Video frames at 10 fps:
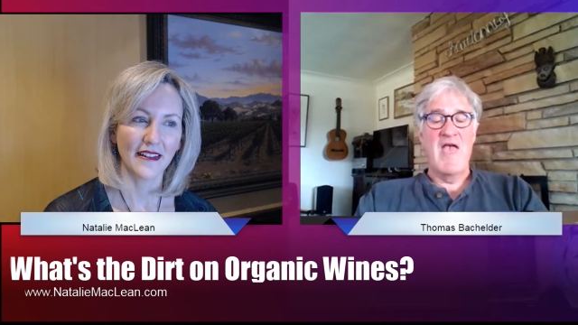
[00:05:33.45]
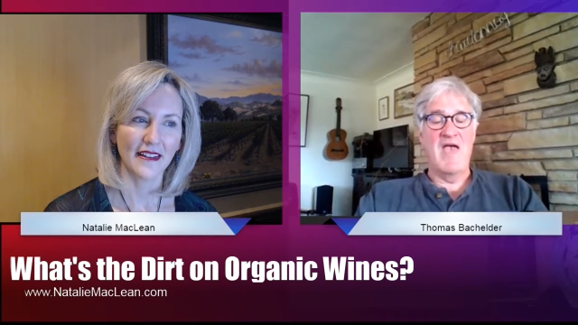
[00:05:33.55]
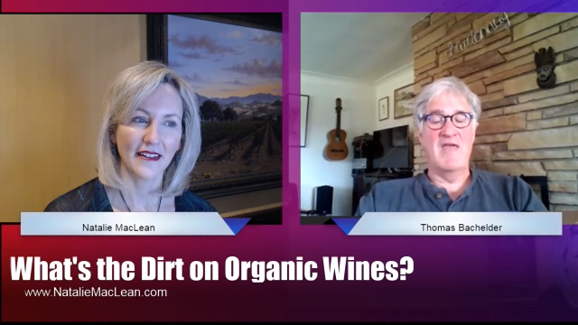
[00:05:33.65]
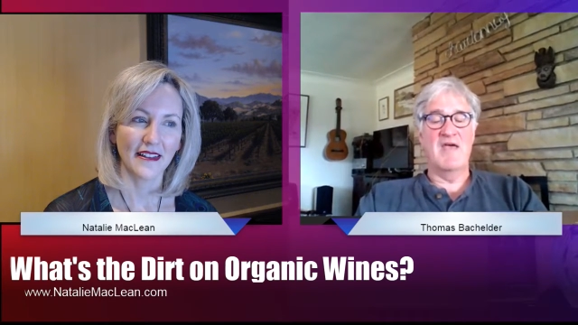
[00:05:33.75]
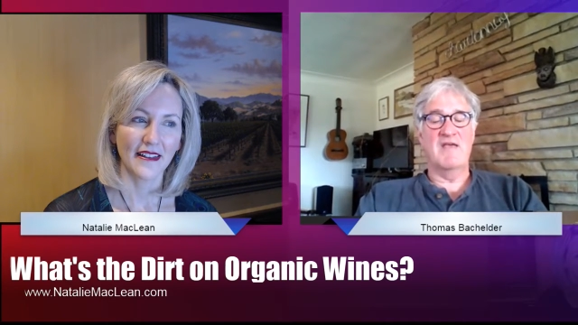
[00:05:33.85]

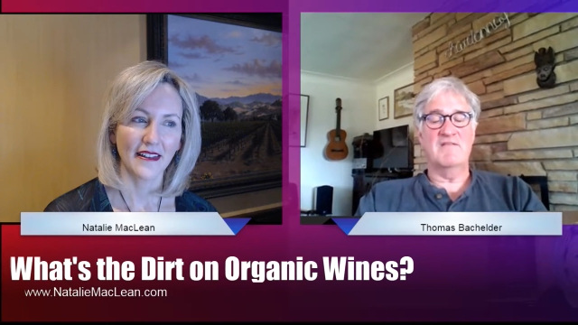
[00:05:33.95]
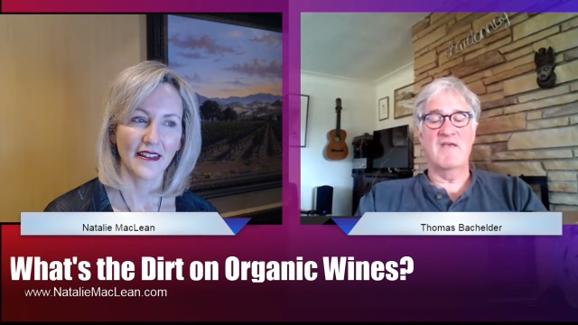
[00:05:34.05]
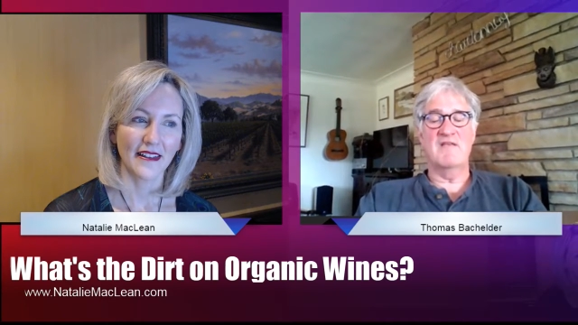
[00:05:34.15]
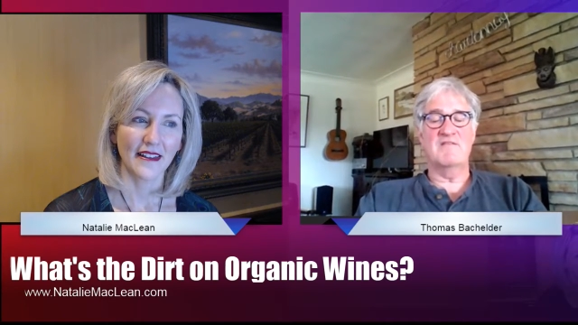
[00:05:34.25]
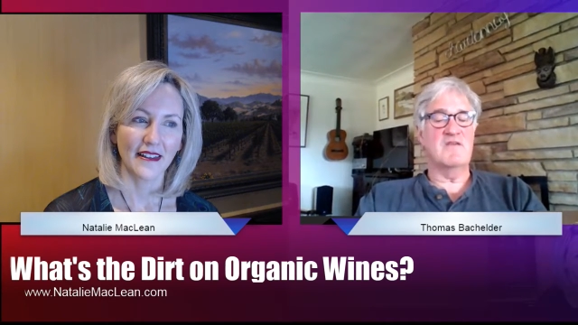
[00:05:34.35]
Speaker 1: And I
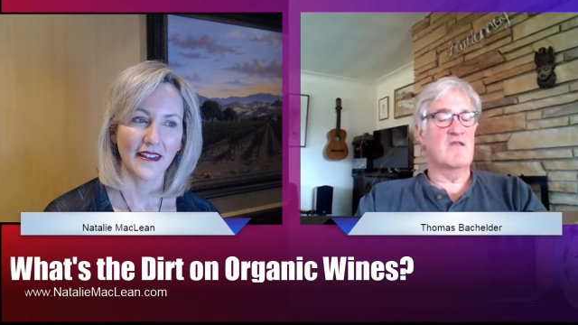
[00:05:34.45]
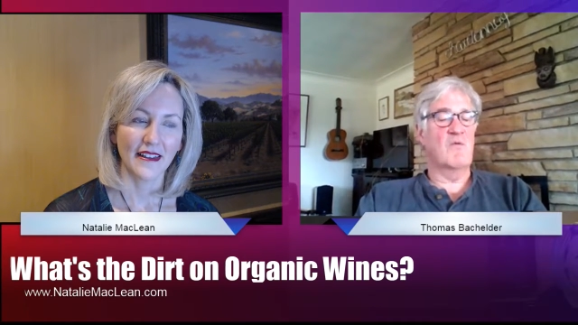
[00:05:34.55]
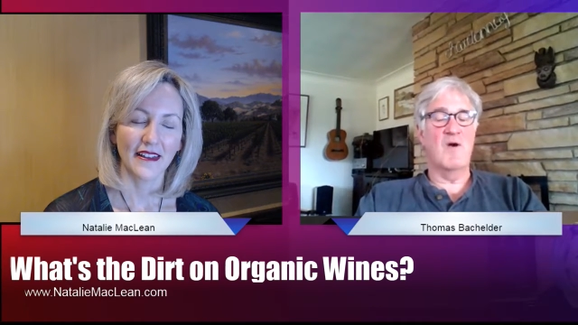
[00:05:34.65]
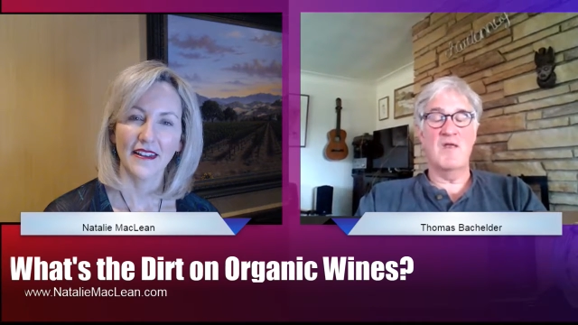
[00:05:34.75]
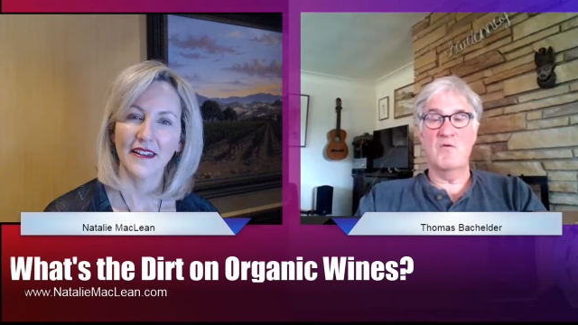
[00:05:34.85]
said, you
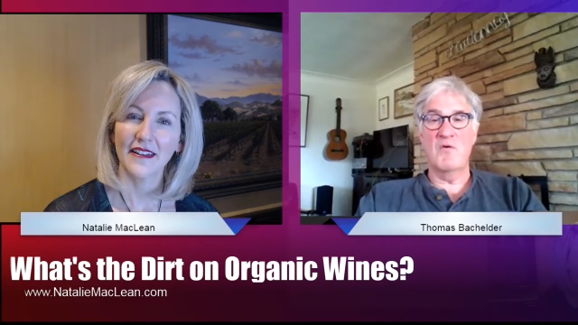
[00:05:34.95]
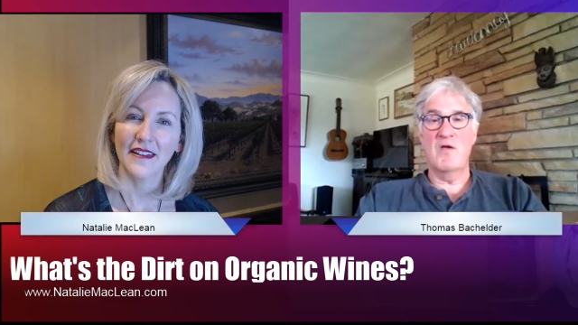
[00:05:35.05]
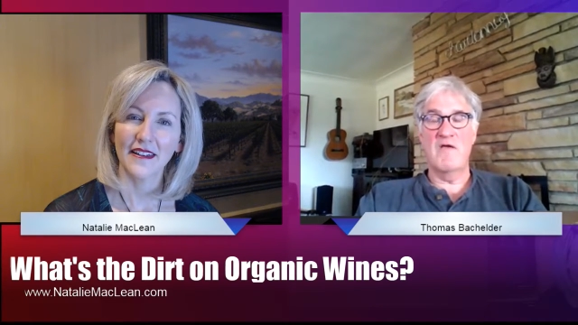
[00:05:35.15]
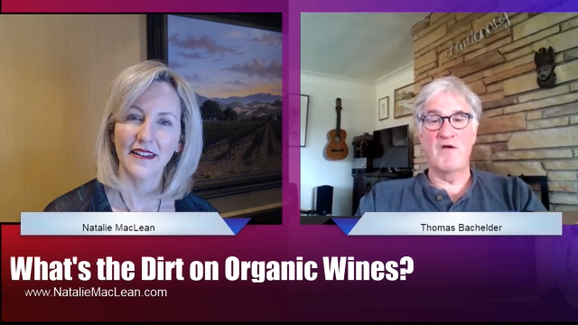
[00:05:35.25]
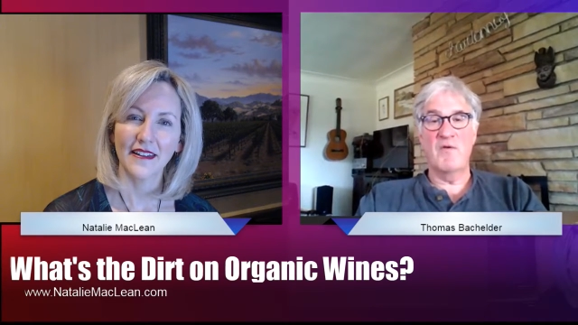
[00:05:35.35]
know what?
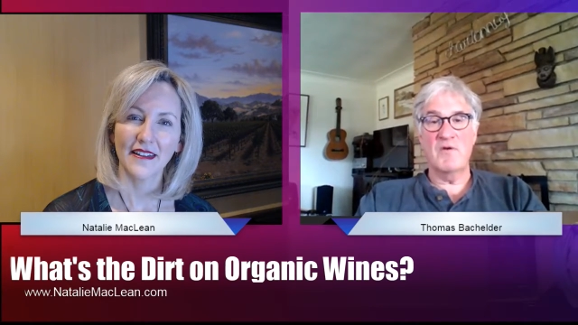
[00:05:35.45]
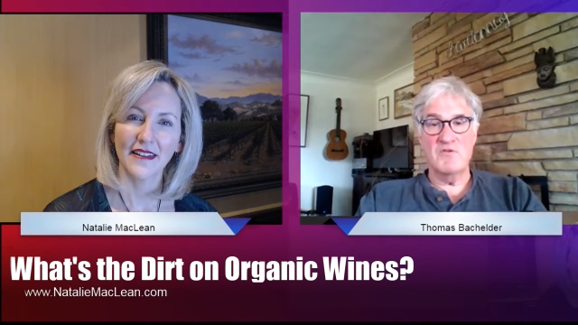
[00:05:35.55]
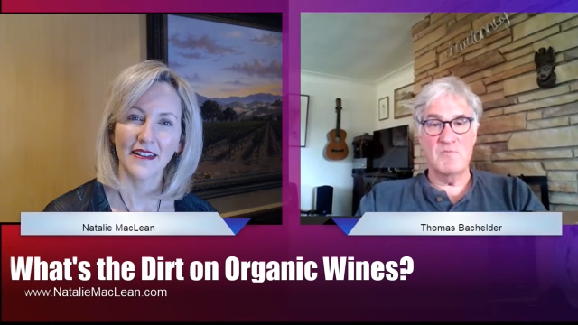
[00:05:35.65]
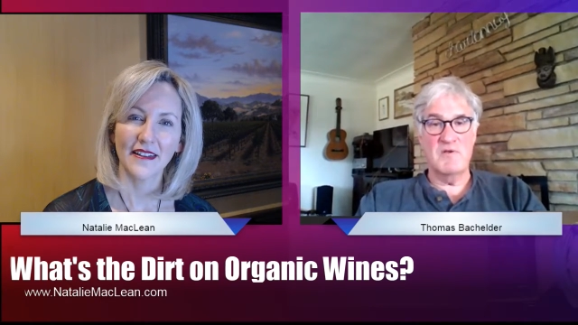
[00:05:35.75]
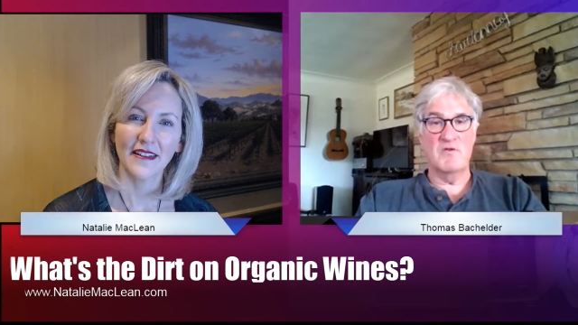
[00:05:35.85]
If I want
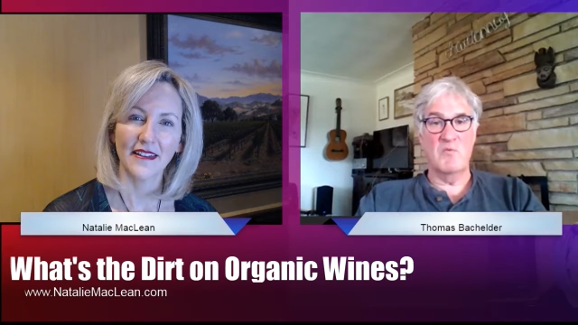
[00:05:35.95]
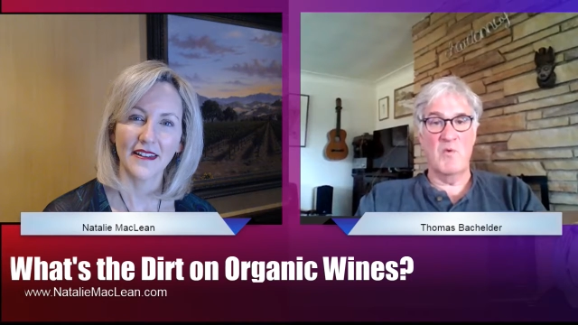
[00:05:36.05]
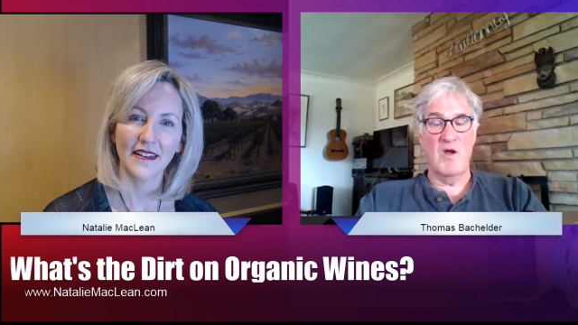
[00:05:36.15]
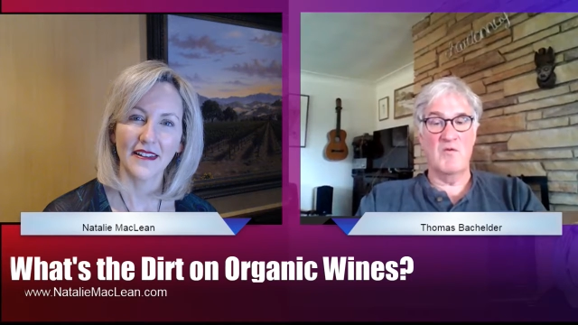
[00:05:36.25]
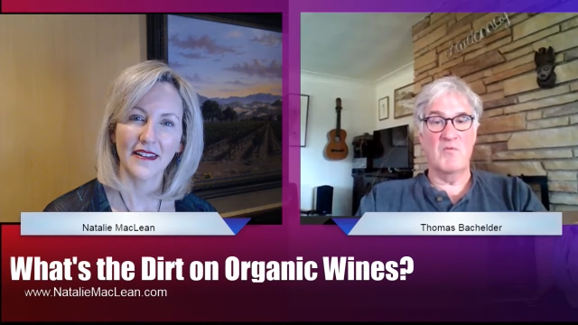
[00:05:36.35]
to do Pinot
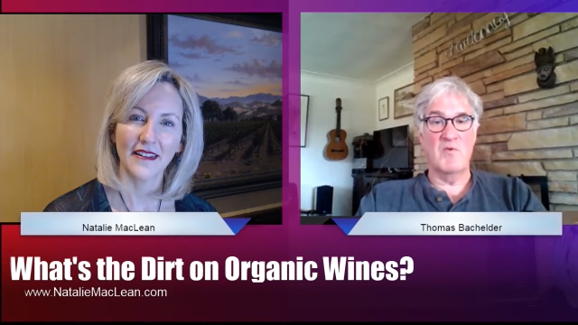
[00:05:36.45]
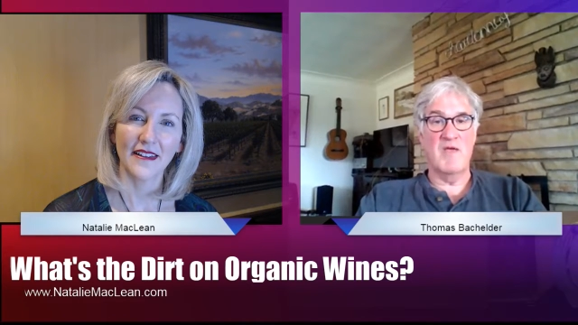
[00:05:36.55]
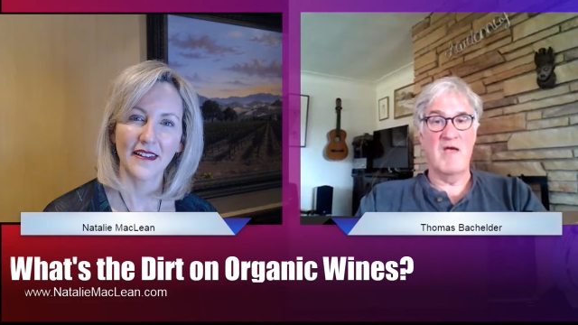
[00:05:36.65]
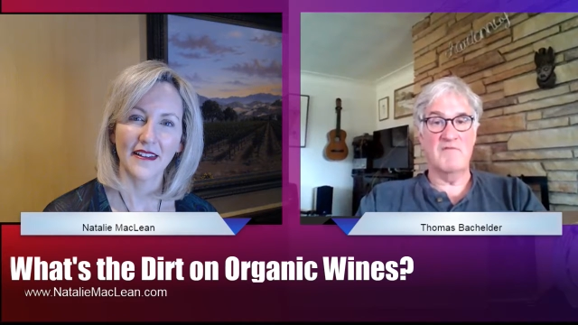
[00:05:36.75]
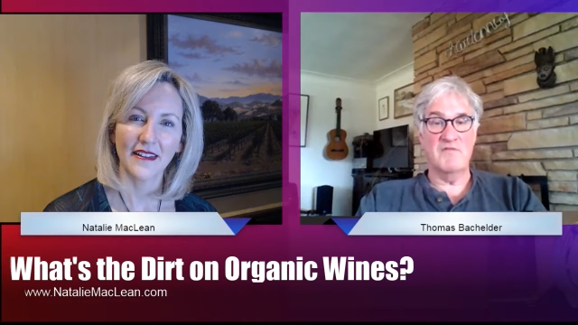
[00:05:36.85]
Noir,
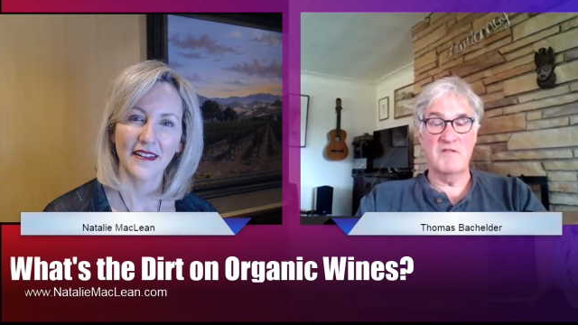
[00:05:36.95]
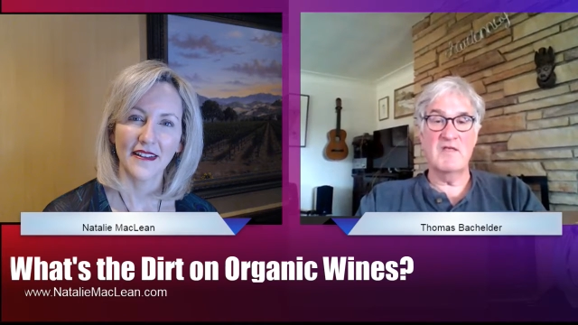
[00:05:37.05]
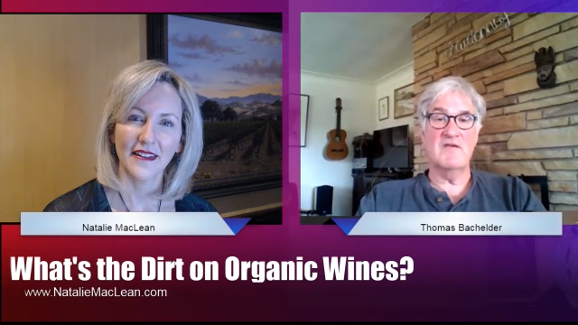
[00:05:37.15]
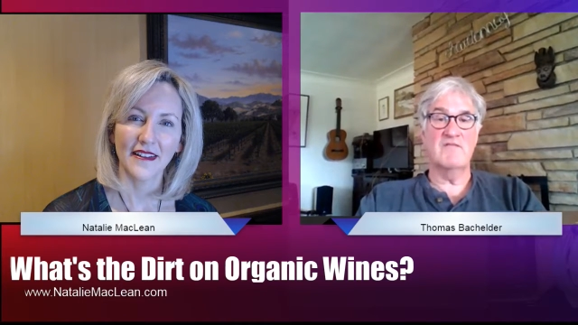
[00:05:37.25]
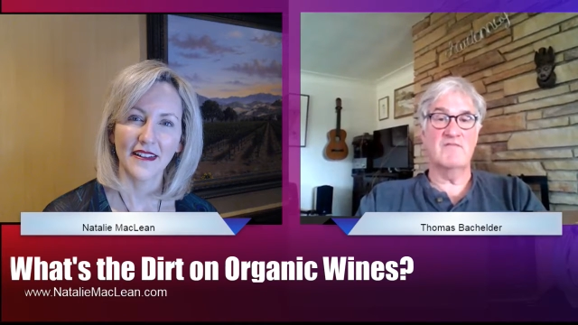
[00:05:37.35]
we have to
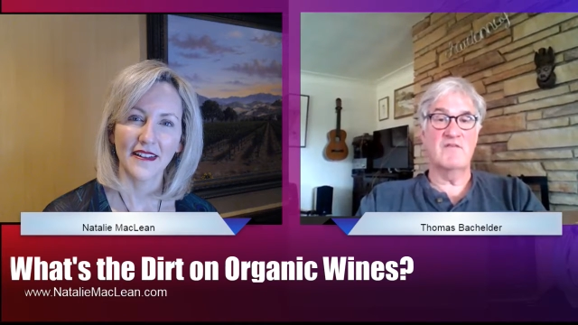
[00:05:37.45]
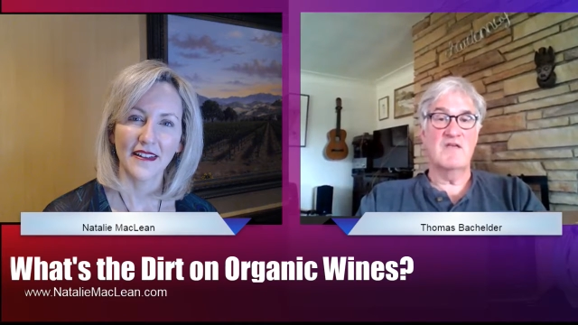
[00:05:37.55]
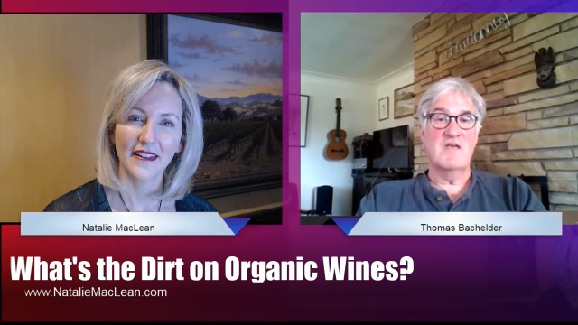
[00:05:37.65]
leave.